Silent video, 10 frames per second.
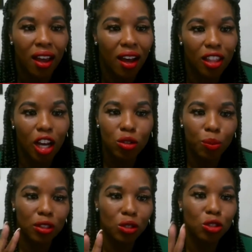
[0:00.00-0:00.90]
Uh, those
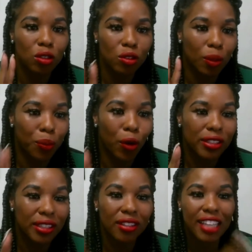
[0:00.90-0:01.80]
are my two
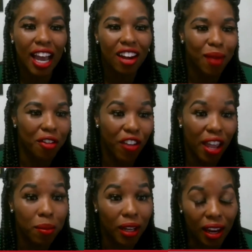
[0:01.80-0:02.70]
supports outside of my
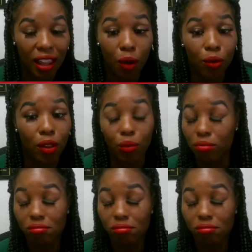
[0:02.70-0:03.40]
family. They were,